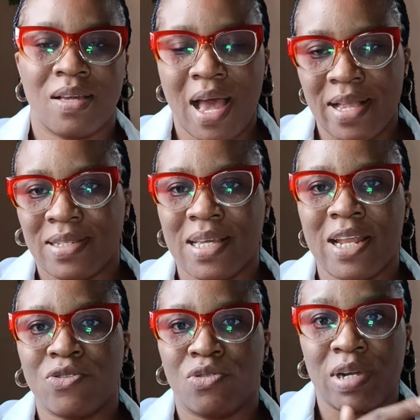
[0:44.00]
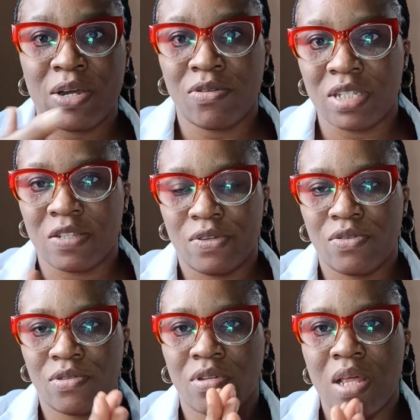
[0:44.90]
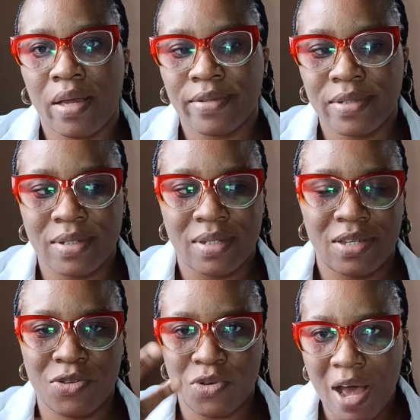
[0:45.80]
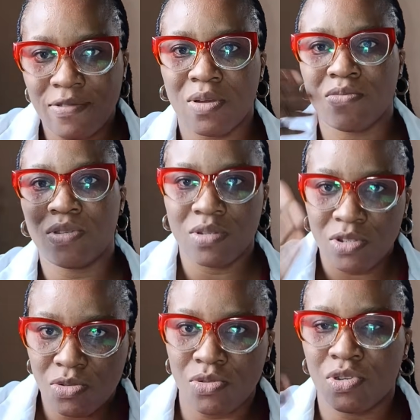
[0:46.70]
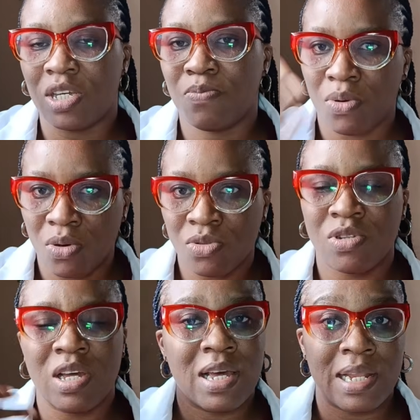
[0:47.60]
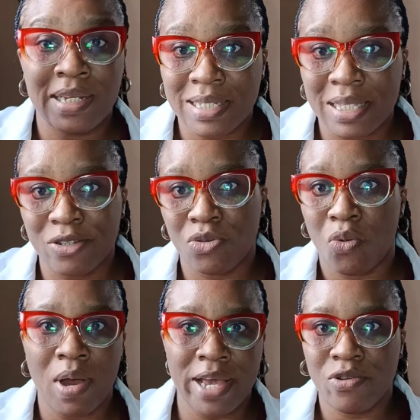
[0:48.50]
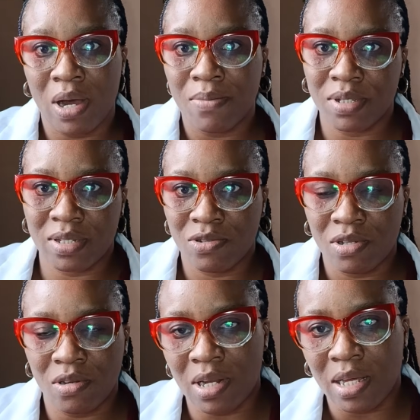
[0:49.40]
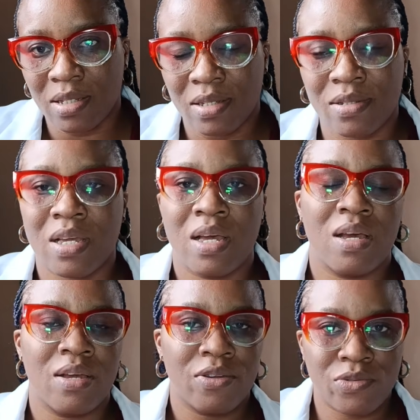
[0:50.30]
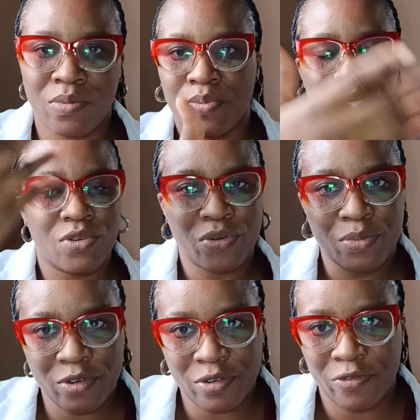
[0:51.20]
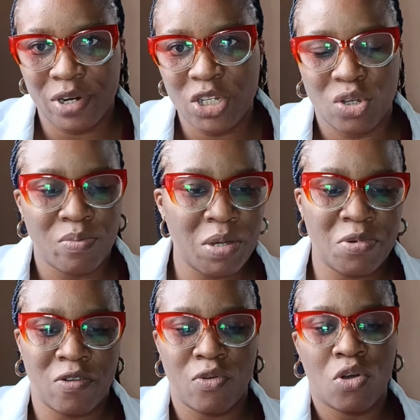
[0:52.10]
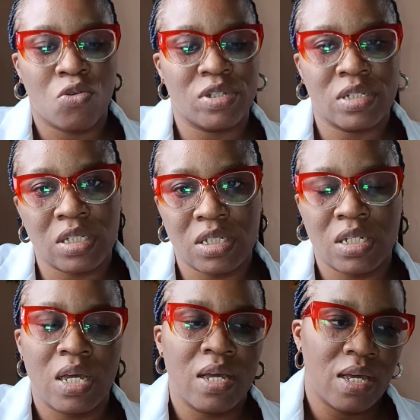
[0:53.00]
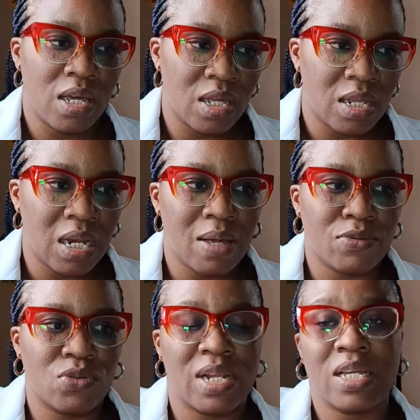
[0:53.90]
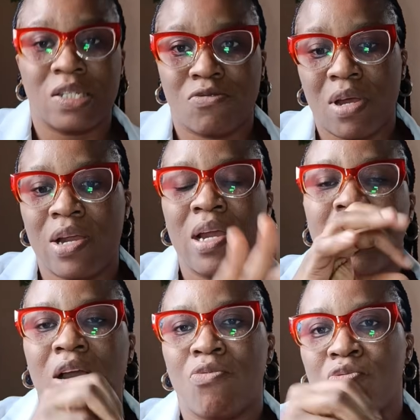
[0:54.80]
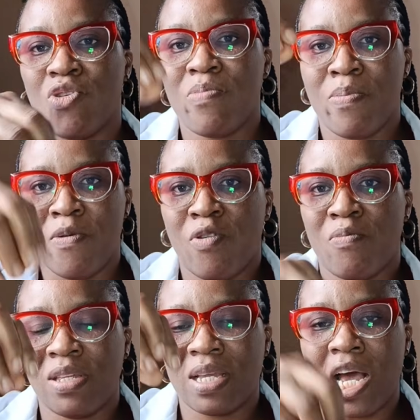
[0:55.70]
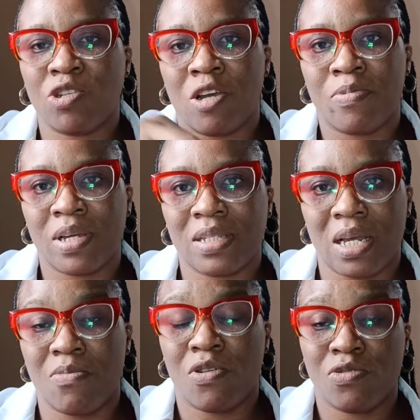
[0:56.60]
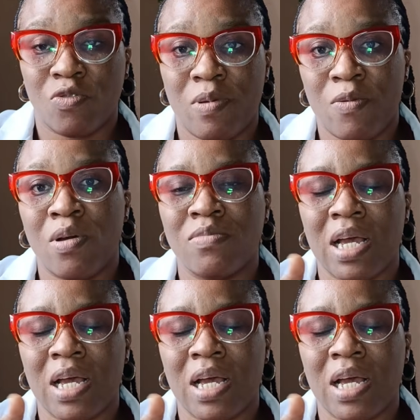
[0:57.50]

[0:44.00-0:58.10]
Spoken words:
I decided to record this video so that you have something to keep on listening to while you are busy doing other things, to be able to refresh your memory of all we did in the lab. So that is why we will not be performing the actual practical, because we've performed